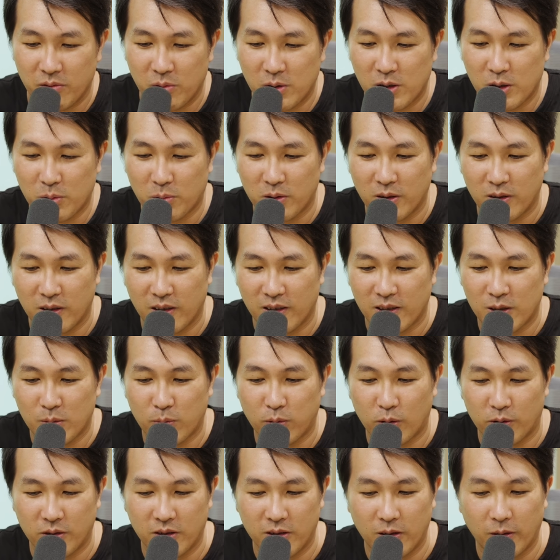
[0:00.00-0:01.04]
We just want to
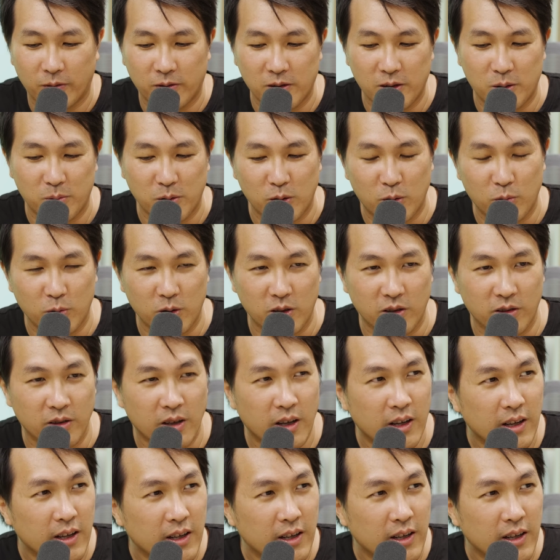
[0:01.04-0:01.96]
explore the difference between